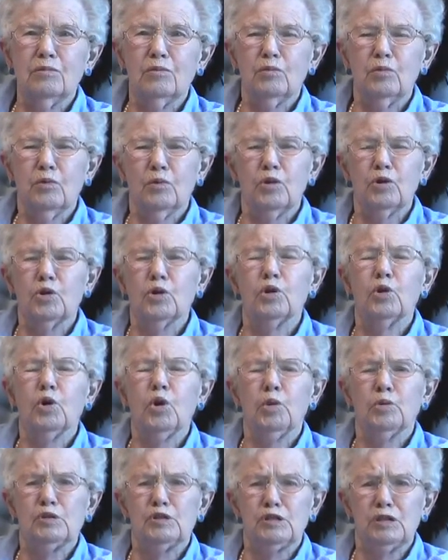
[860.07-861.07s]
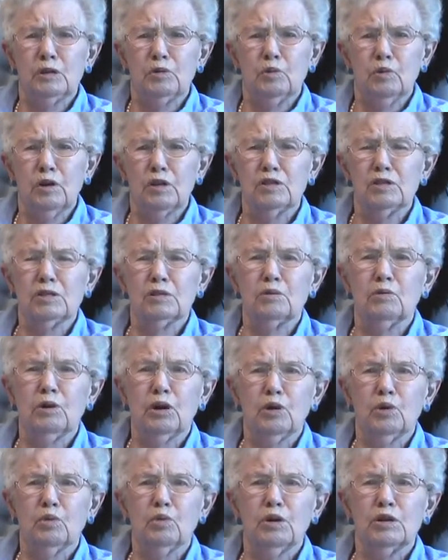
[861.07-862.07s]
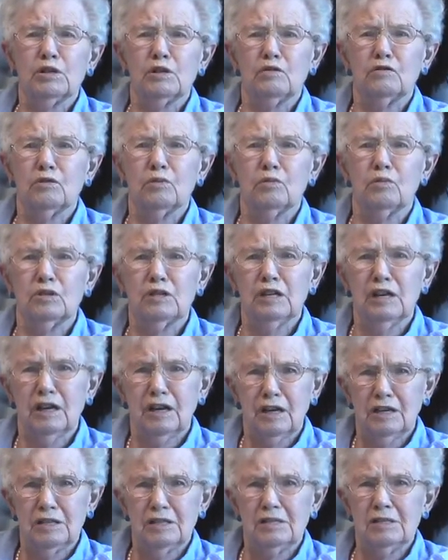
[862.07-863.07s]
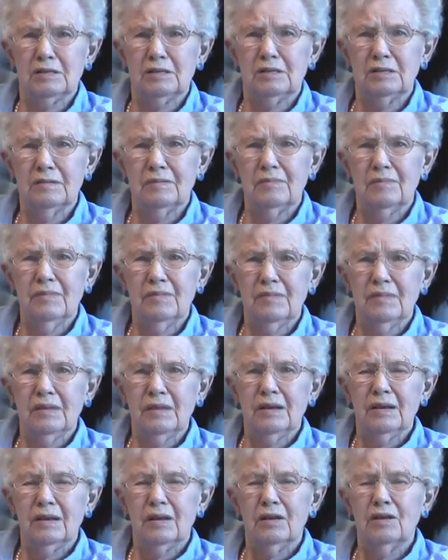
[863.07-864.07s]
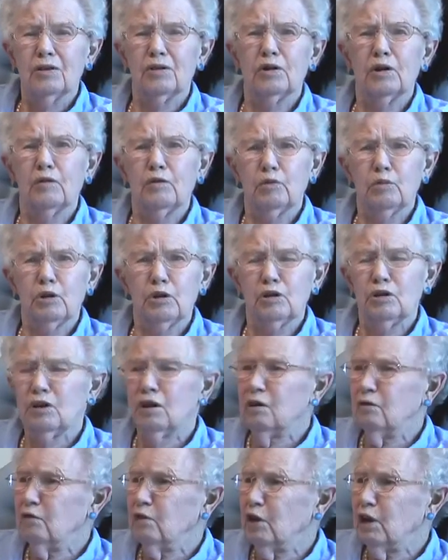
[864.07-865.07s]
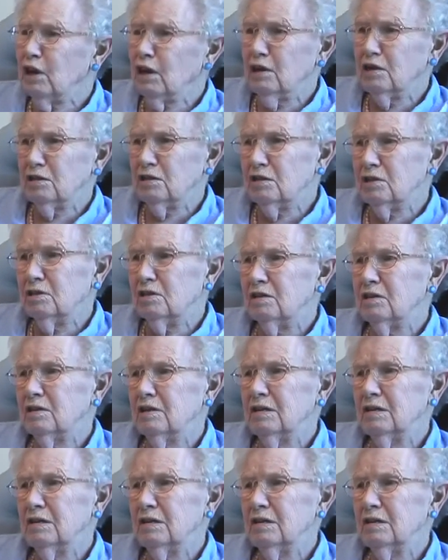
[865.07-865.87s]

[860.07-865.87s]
where her homestead was quite a ways from Dad's. The government gave land, didn't they?